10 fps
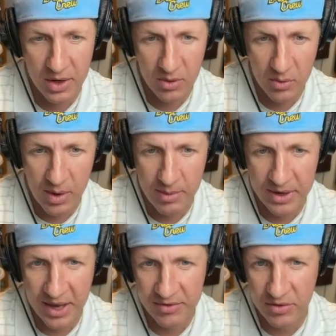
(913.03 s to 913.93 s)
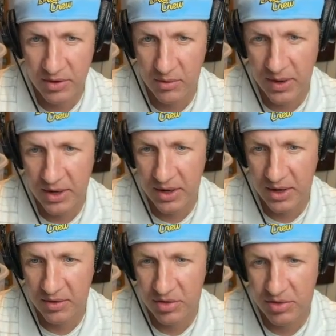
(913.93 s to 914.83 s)
Robert Gasser, they're rating at
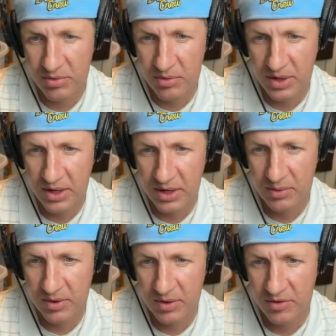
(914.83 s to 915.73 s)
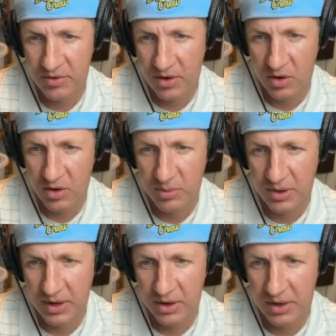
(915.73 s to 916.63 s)
a 3, which is a good
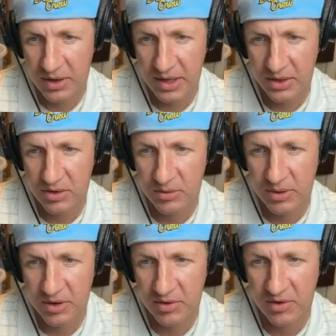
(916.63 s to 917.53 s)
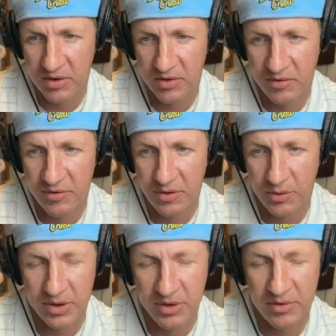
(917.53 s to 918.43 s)
player, unlikely to be exchanged in a Philip
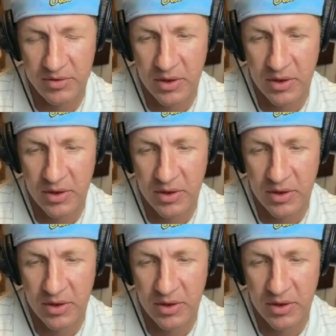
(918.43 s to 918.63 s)
piece.